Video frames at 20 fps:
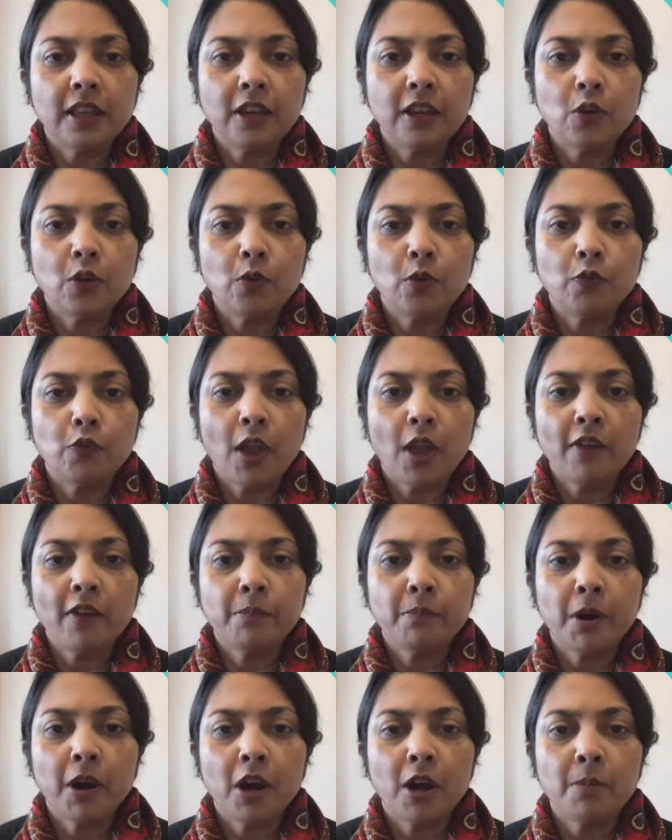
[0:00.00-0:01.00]
if you
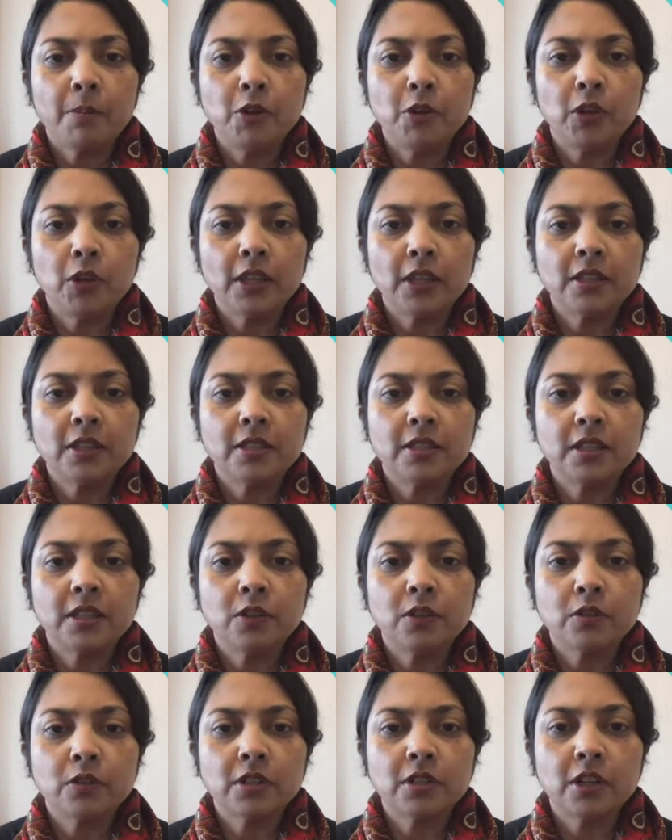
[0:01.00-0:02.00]
have PARP and you get this
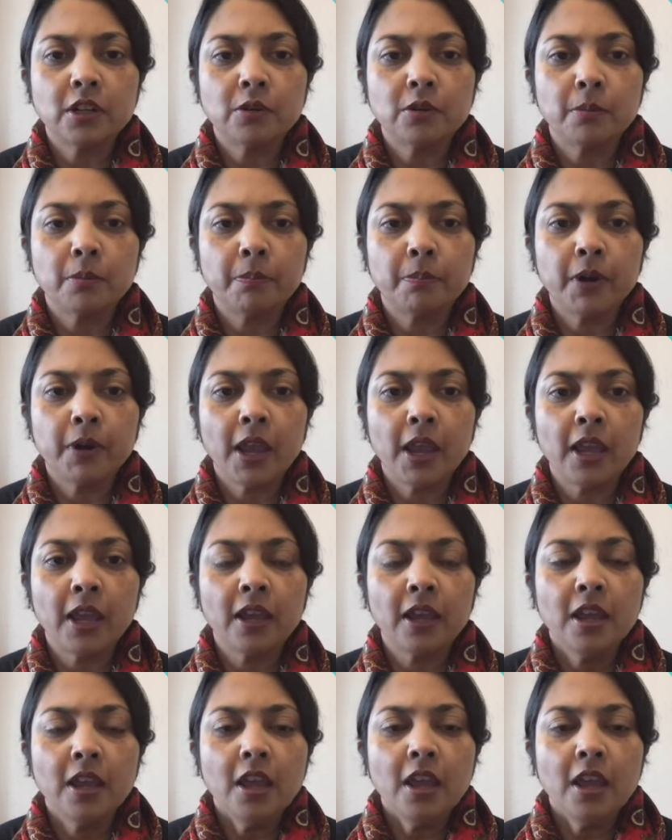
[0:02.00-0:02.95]
single strand break,